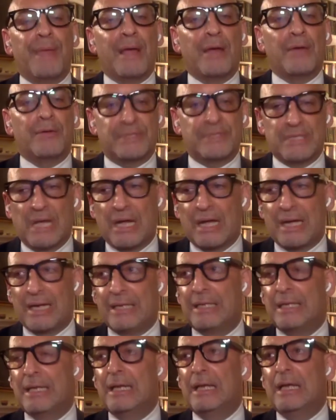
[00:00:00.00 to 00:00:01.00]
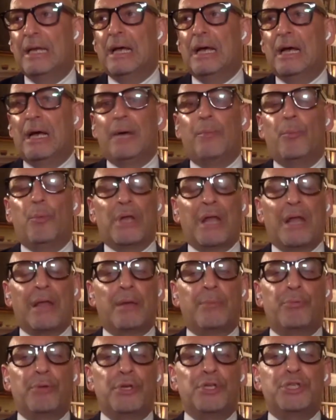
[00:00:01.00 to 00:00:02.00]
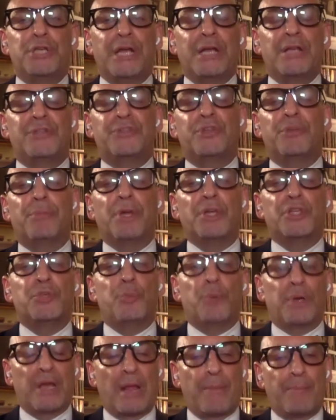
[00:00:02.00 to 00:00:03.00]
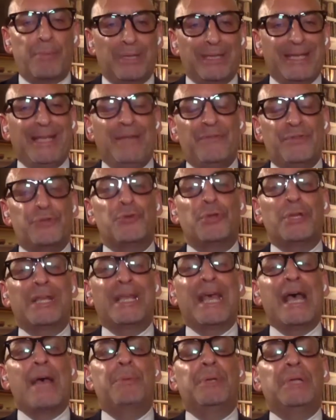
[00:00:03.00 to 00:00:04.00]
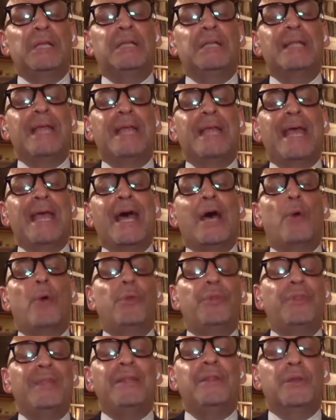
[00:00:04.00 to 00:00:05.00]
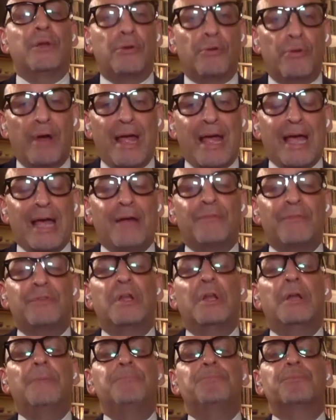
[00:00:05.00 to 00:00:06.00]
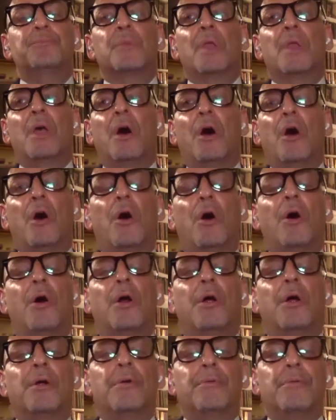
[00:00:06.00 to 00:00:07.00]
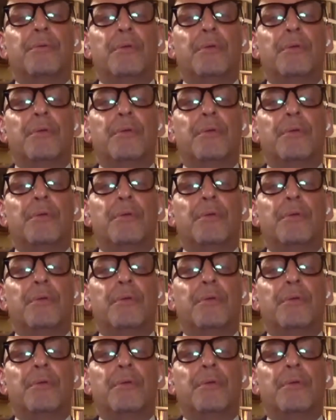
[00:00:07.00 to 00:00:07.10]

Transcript: outside. What I appreciate so much, what I believe is really happening now within the craft, are